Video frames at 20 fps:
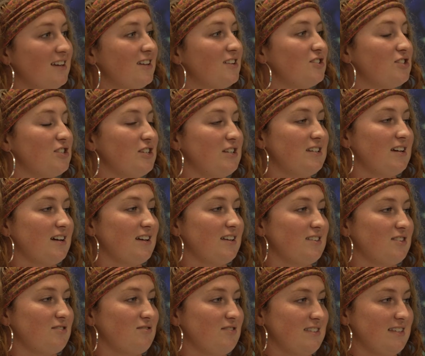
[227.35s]
she
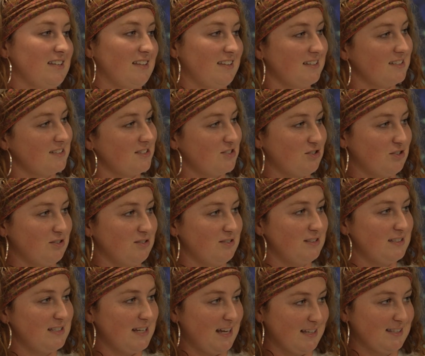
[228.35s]
does resilience
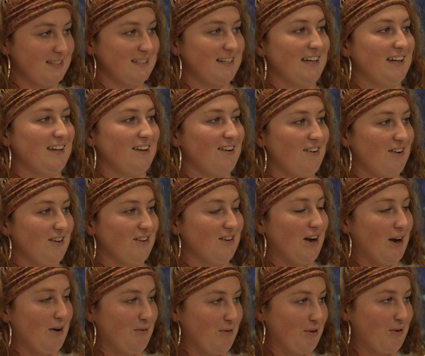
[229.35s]
testing on
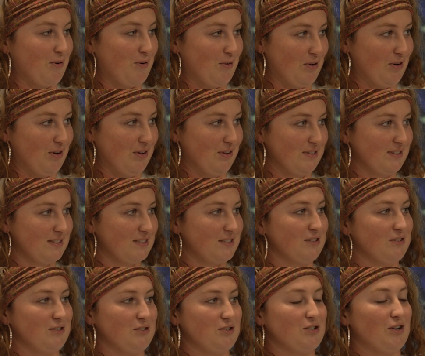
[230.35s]
our corals
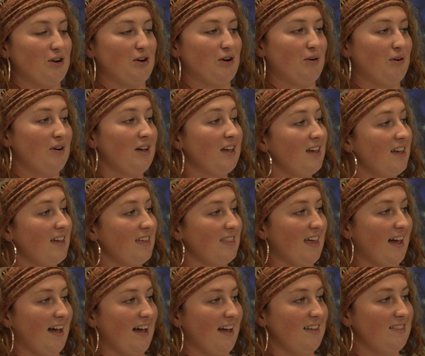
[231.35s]
to show
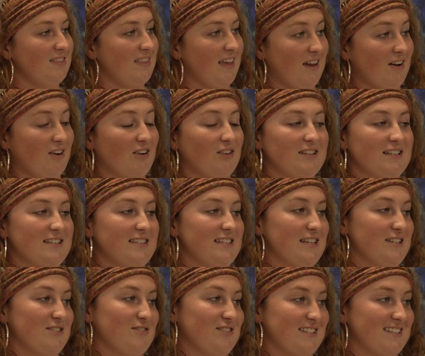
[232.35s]
that they are
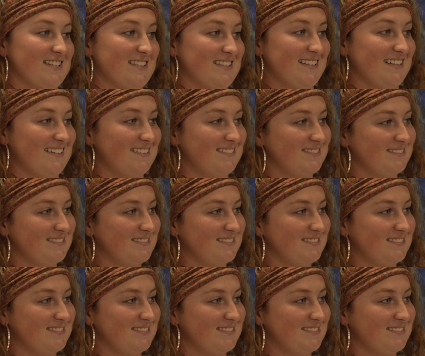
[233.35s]
disease resistant.